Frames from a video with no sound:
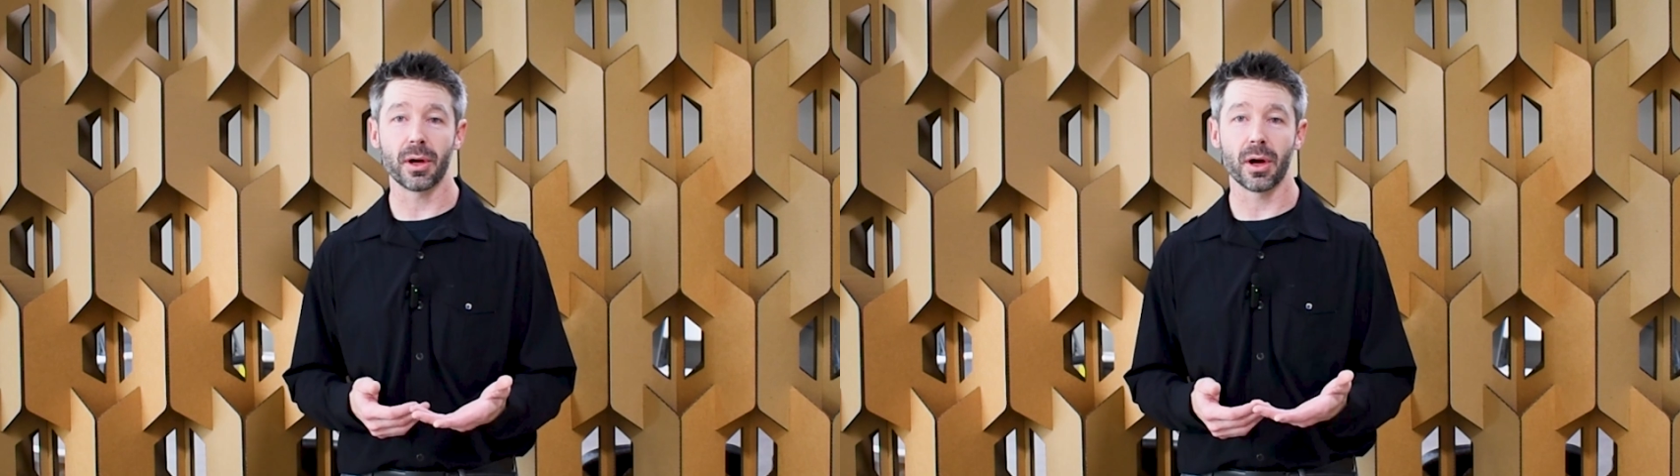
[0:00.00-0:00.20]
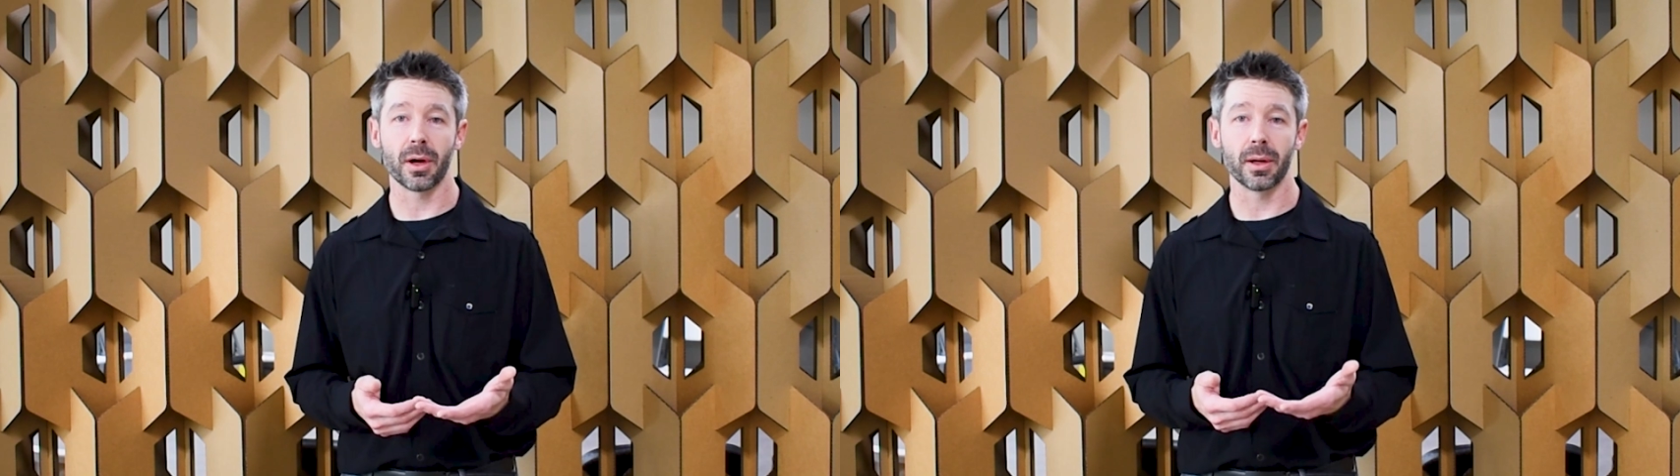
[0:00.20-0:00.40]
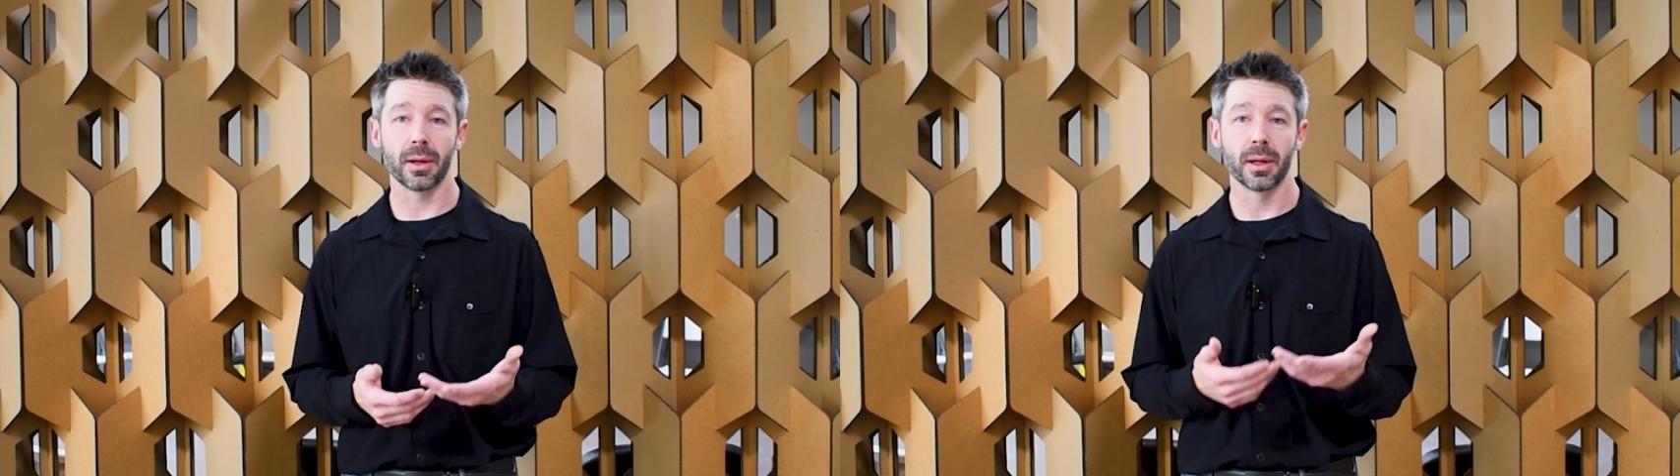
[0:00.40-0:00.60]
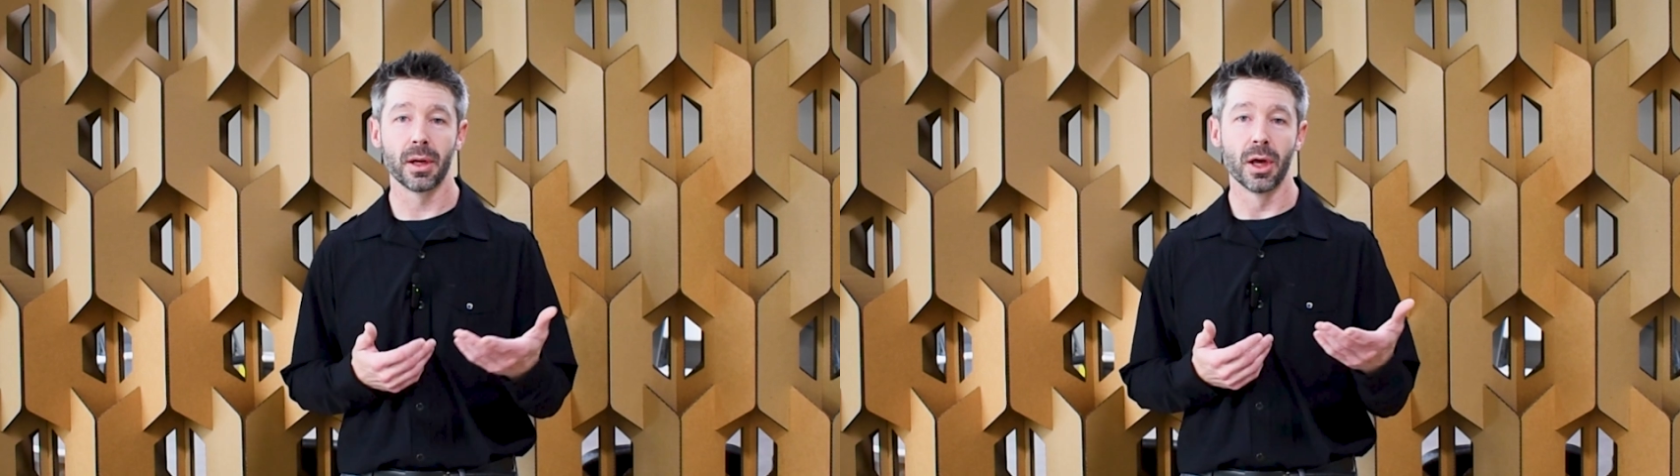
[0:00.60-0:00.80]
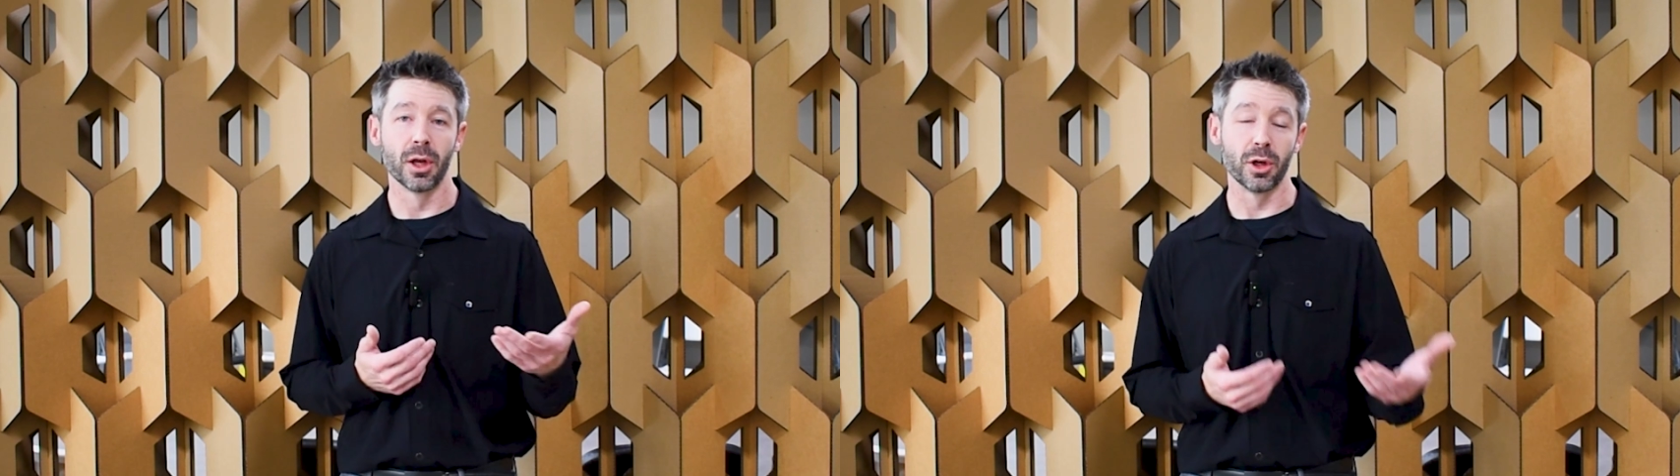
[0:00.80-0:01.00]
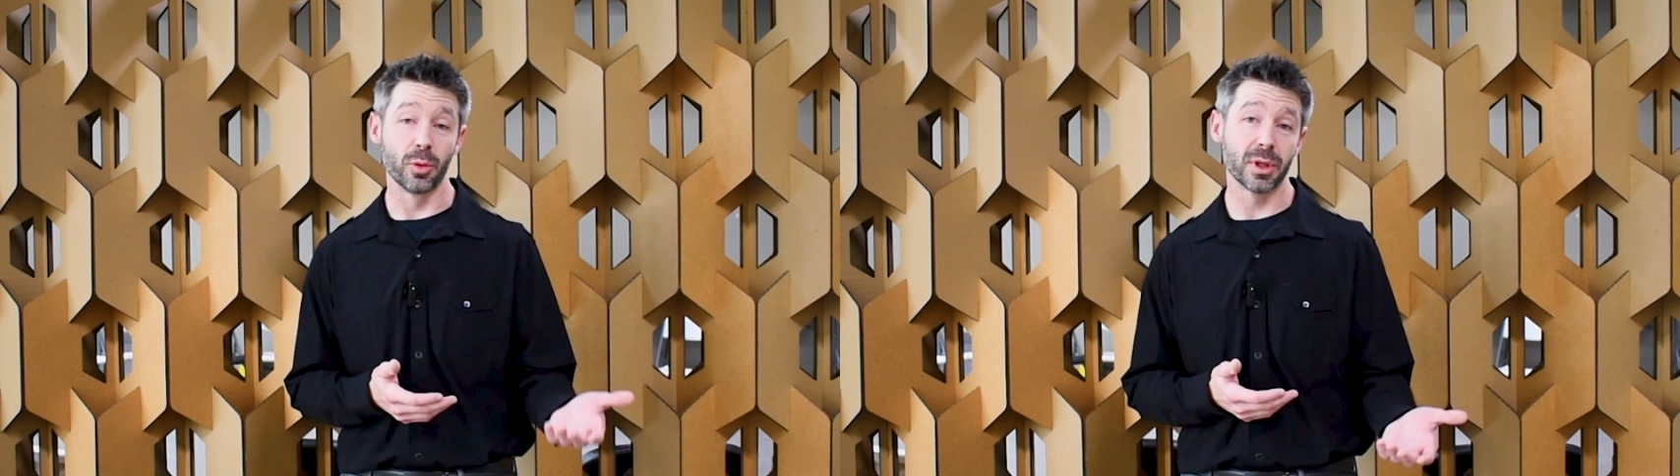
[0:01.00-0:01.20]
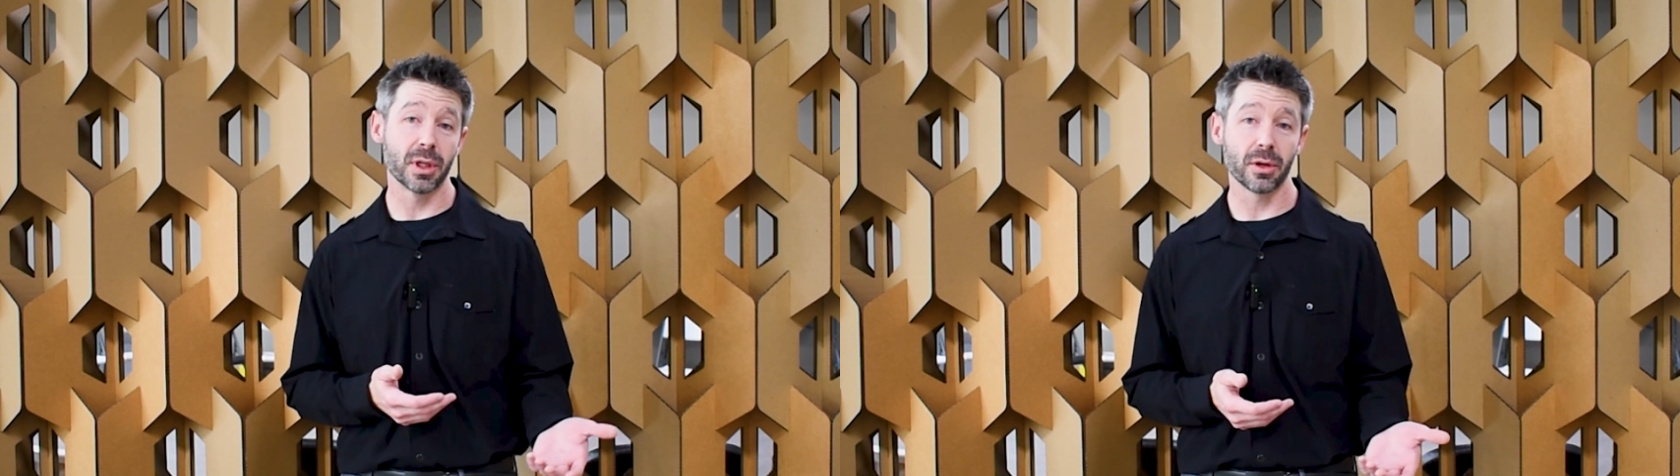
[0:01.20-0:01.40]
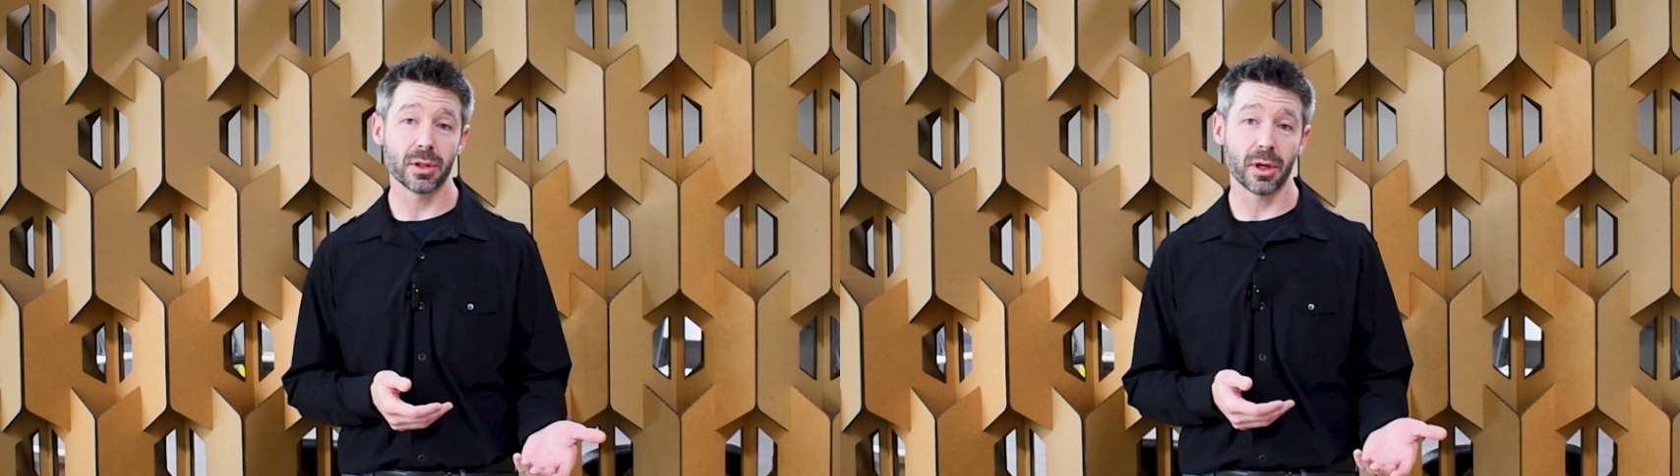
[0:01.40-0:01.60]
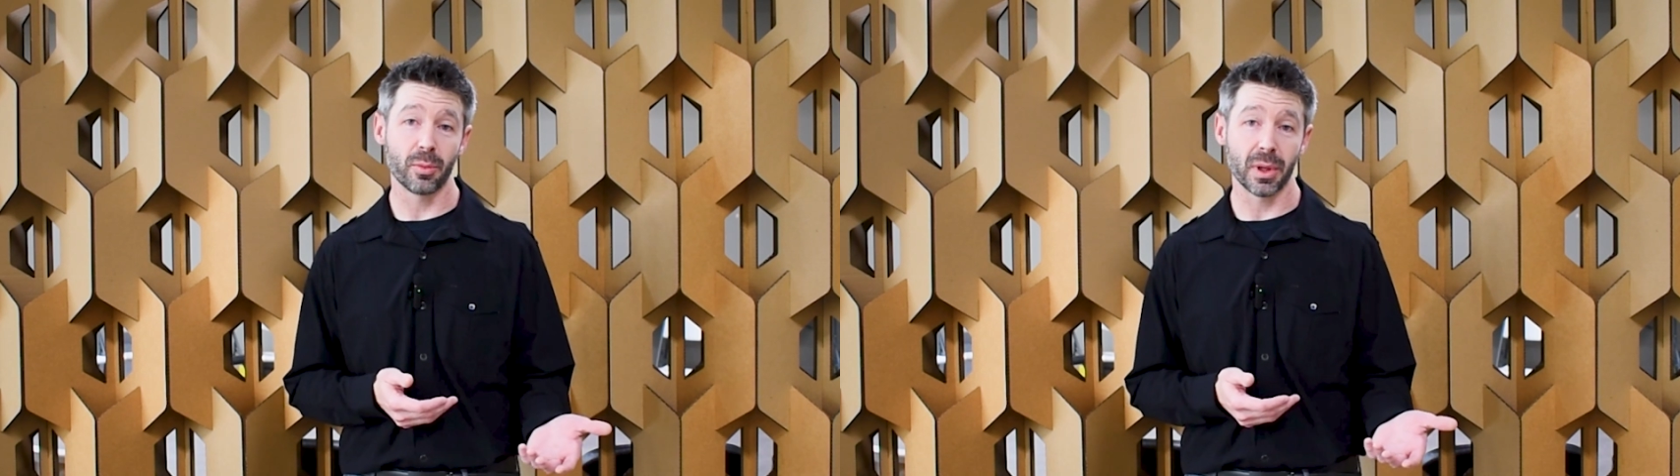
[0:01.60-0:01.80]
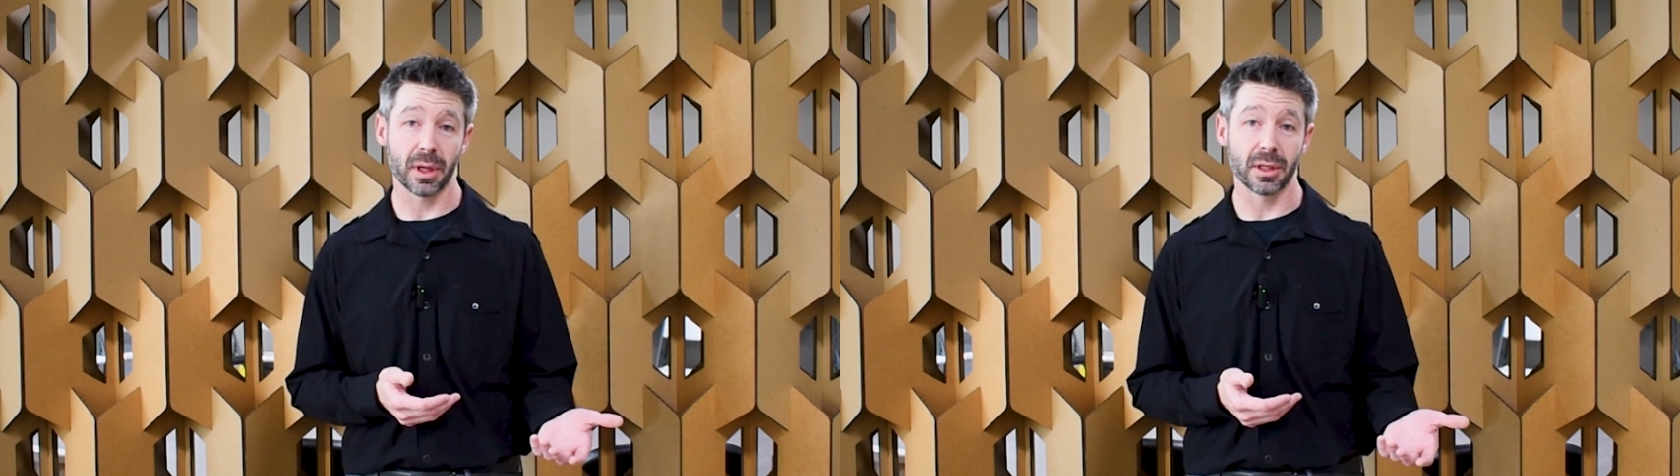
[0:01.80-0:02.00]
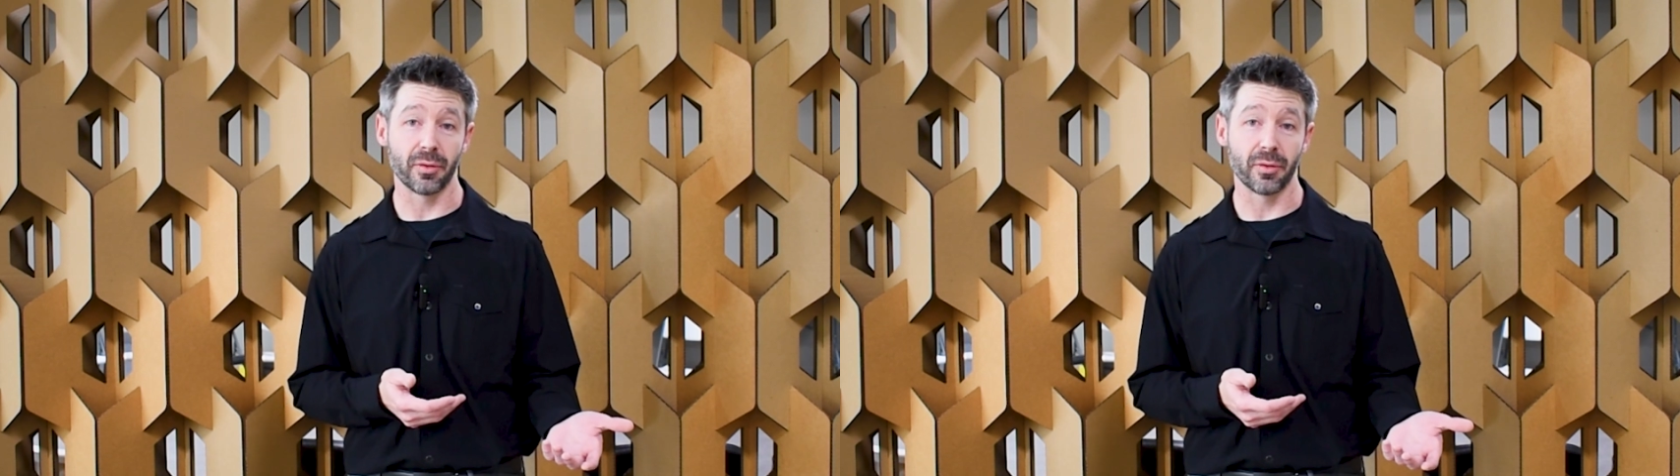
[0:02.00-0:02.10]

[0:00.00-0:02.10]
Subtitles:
on new materials that are being